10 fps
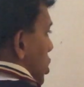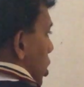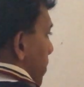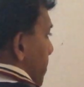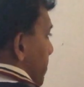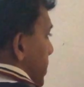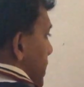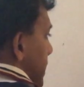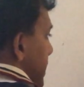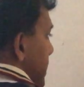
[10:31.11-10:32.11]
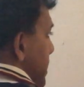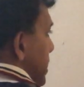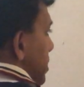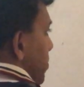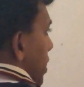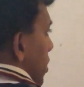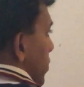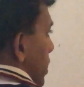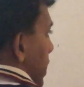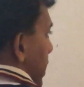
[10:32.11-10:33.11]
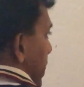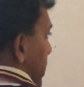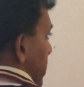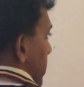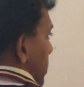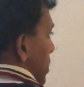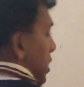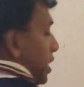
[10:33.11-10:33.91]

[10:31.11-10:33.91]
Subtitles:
completely power n,